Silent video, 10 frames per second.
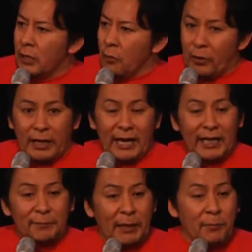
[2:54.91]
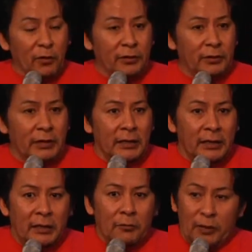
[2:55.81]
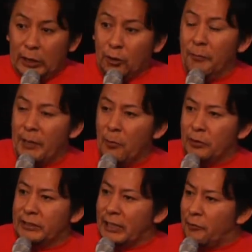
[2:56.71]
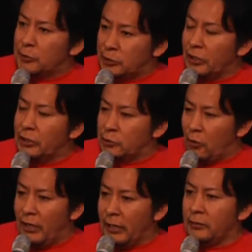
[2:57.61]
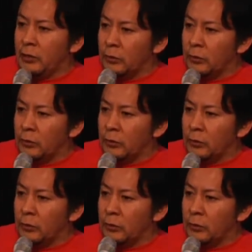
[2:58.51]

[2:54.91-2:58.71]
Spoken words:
When I told my mother that I was studying so hard